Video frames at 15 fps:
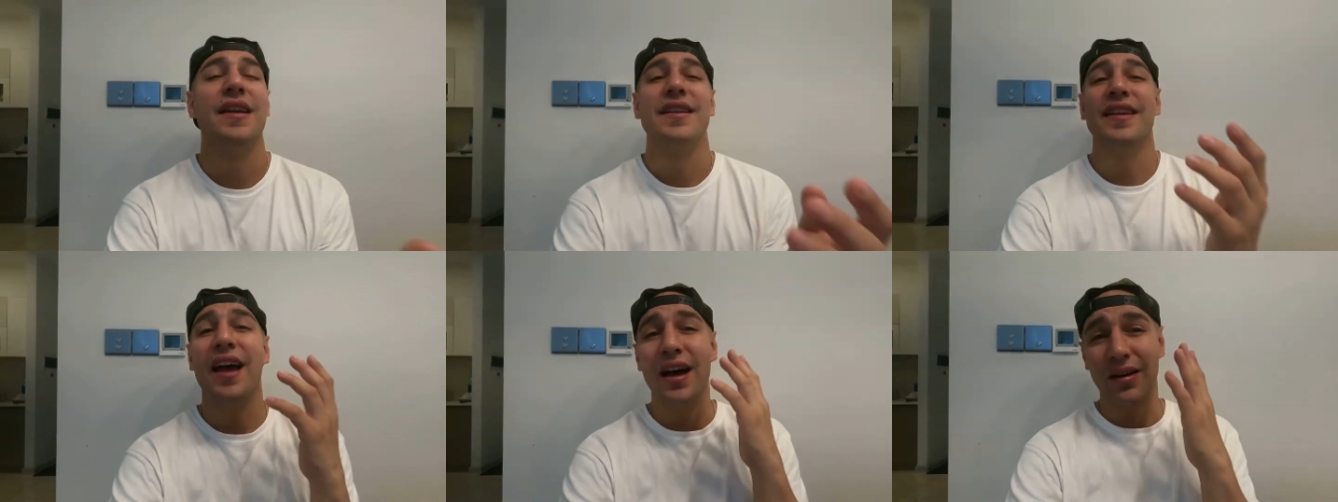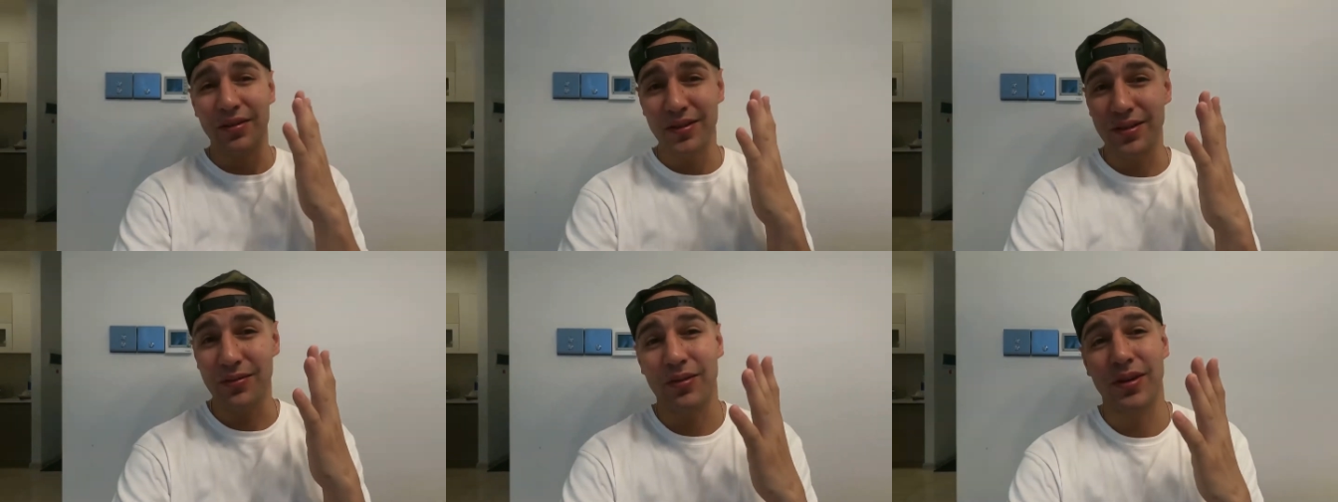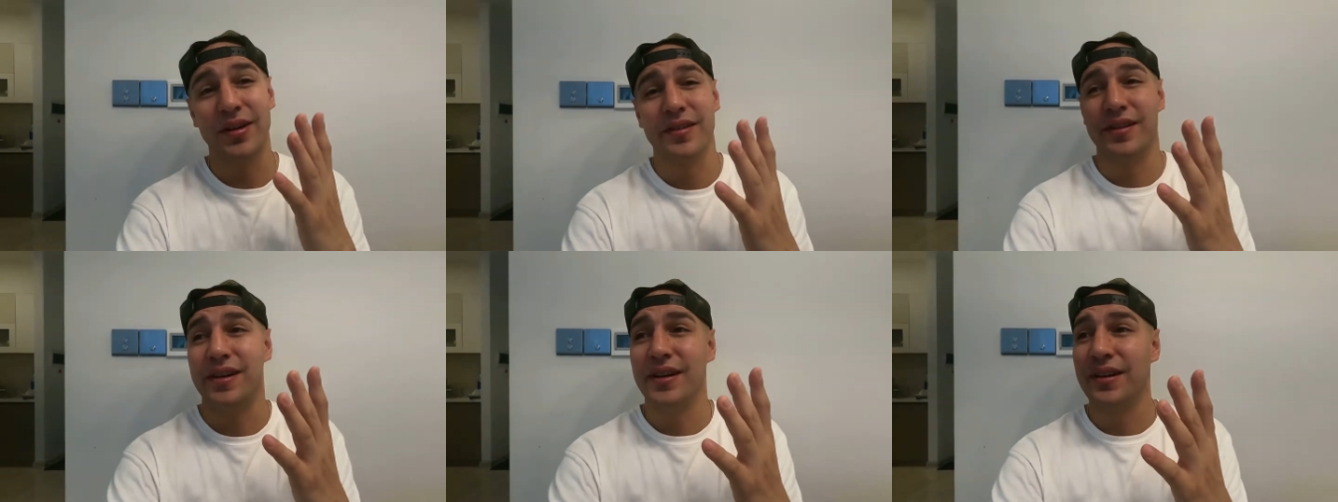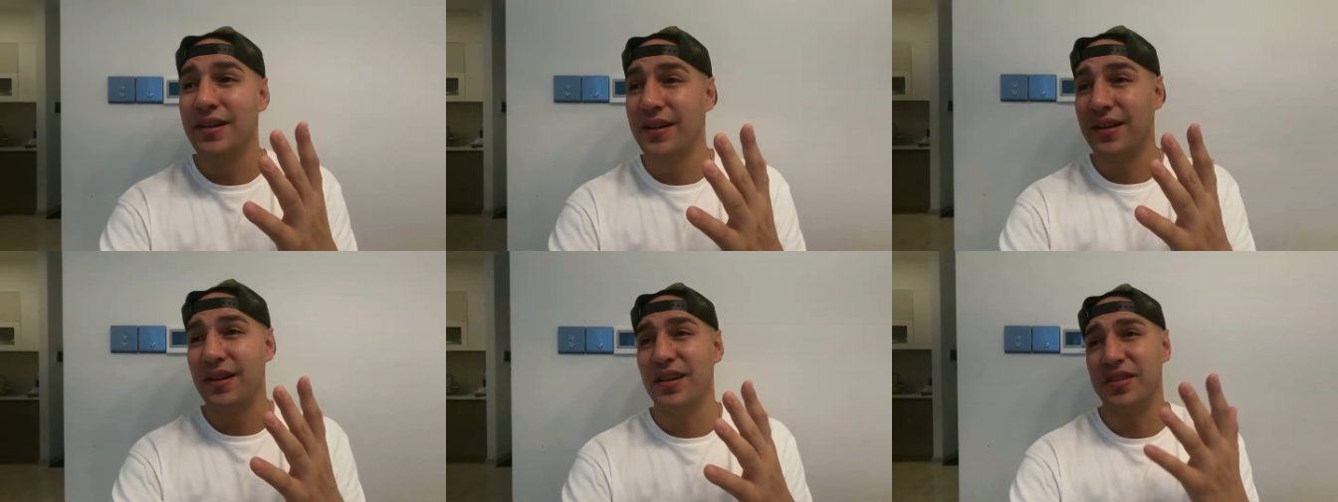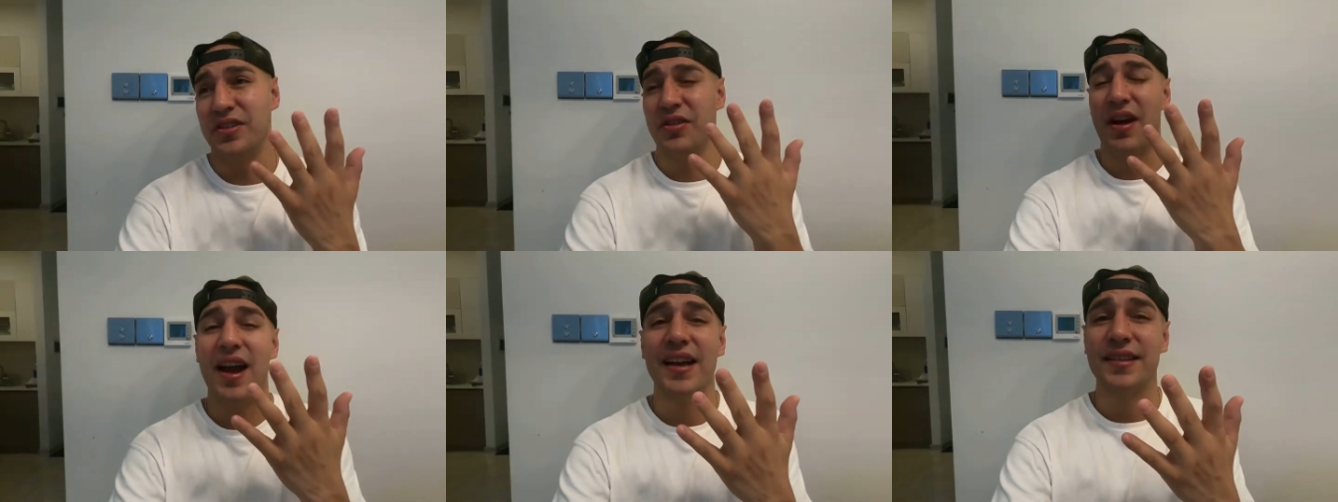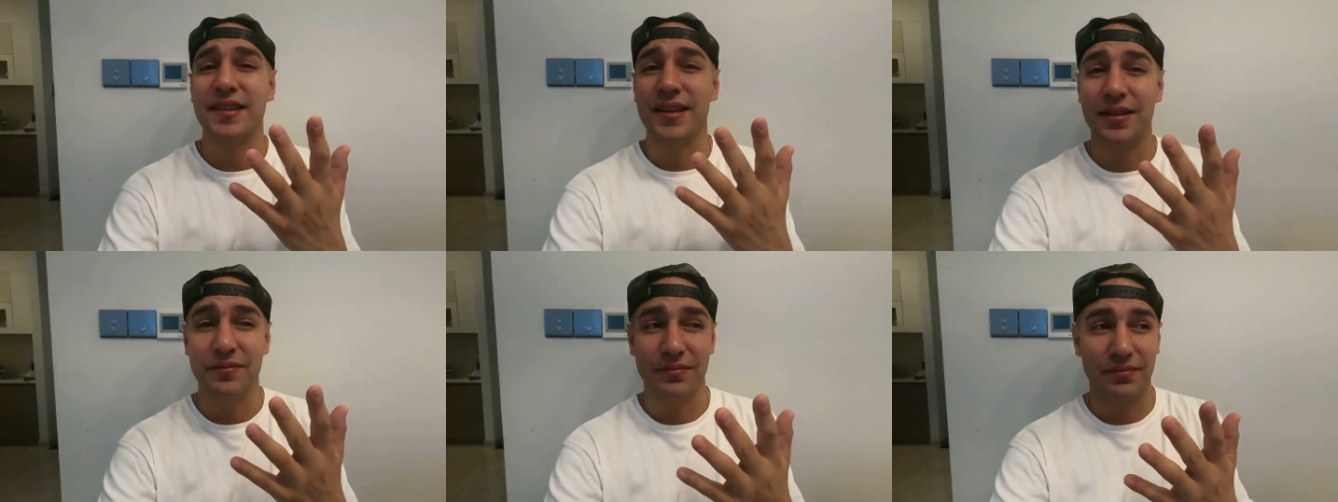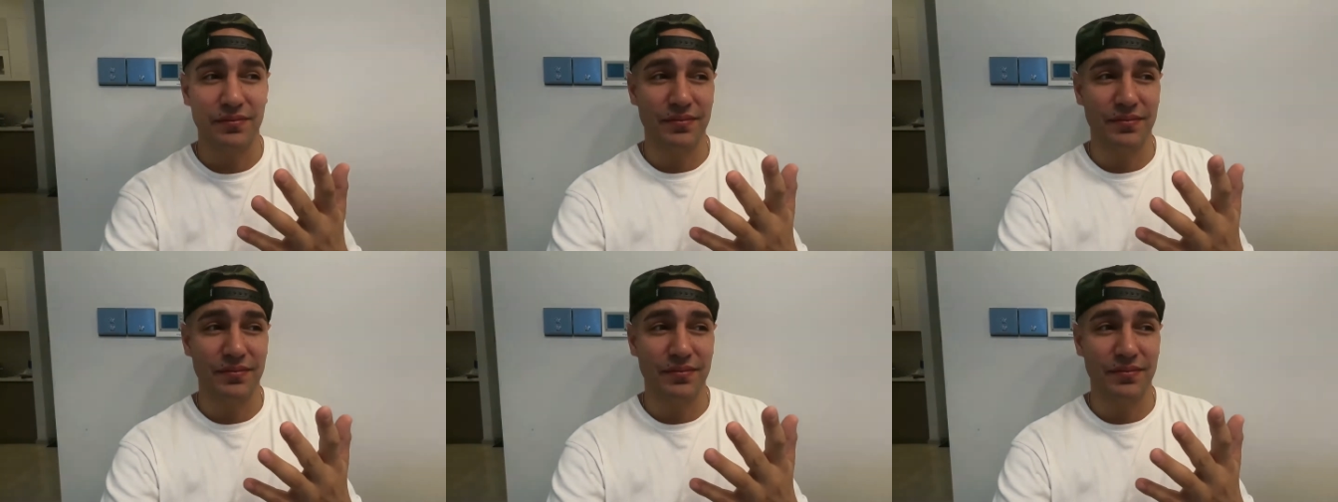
now you're wondering or you're asking